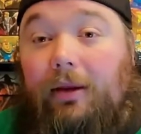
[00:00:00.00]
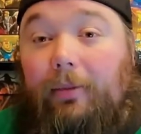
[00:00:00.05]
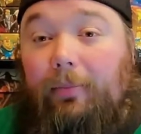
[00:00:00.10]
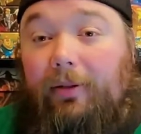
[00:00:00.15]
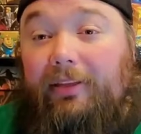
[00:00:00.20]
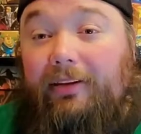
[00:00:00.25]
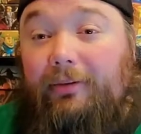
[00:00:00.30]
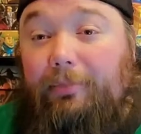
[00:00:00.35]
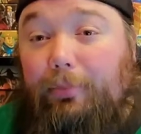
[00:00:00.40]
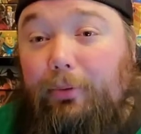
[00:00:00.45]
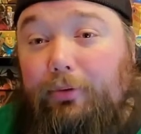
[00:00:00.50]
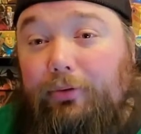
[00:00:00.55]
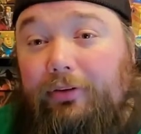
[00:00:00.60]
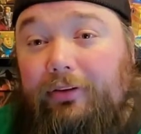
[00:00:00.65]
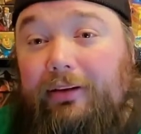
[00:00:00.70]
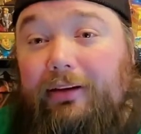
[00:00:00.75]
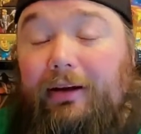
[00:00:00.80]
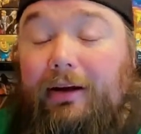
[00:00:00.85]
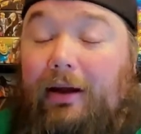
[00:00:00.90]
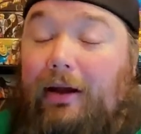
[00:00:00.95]
But this is Bruce
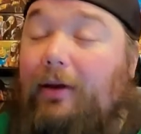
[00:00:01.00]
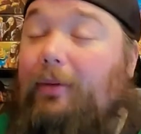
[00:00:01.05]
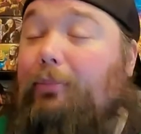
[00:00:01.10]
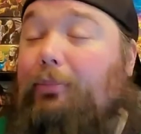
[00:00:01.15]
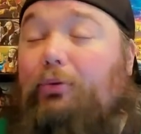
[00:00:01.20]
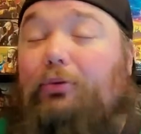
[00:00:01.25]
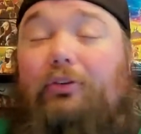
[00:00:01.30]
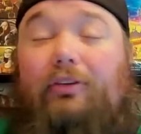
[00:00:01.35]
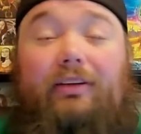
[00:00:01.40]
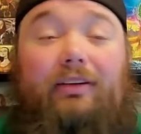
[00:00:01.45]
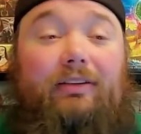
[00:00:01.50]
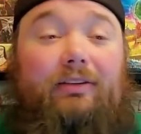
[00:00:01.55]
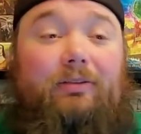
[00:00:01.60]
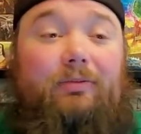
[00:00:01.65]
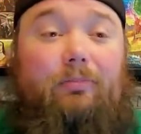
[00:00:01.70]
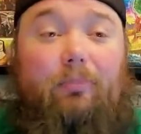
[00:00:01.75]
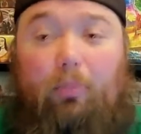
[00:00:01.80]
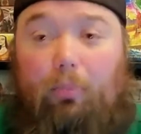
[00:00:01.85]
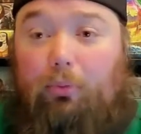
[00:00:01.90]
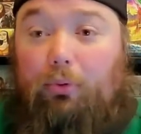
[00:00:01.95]
Lee. Bruce Lee is
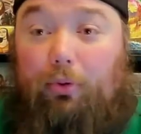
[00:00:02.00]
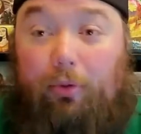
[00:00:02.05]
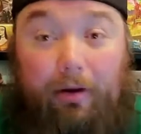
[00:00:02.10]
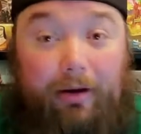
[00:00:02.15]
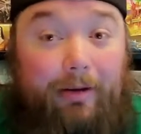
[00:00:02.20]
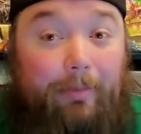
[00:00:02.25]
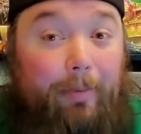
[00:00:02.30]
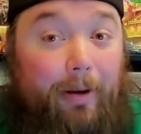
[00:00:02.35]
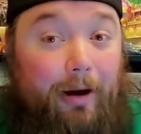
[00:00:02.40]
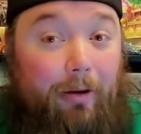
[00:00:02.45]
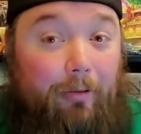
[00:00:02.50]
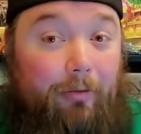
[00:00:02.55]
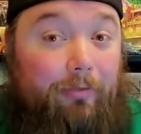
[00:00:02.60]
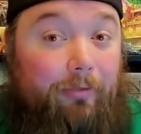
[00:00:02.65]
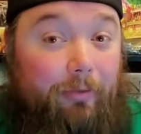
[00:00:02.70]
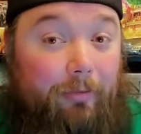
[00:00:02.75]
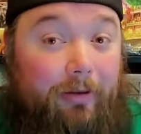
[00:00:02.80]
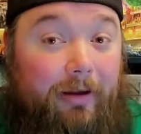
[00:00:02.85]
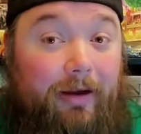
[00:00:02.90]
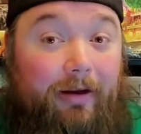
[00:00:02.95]
a pretty
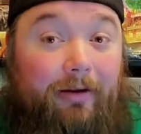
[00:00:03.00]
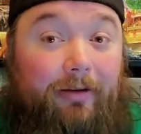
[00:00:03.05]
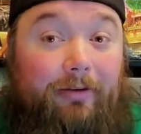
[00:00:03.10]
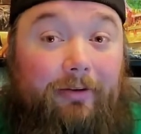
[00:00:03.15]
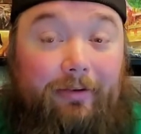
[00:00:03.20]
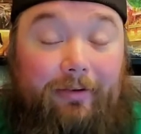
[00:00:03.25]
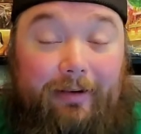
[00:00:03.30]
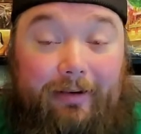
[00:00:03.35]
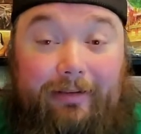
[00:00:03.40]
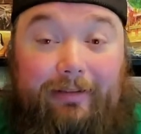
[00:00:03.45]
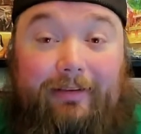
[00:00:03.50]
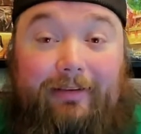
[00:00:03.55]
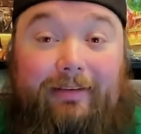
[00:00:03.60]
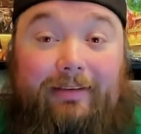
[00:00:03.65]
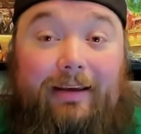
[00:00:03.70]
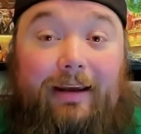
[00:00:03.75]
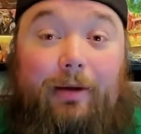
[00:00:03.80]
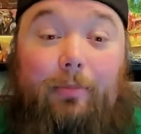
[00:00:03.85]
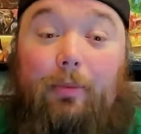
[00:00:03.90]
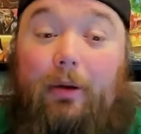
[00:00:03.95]
powerful character in this
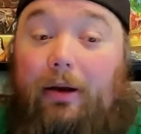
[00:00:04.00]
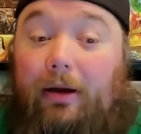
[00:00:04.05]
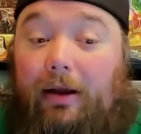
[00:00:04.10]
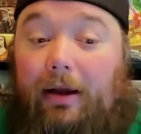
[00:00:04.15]
game.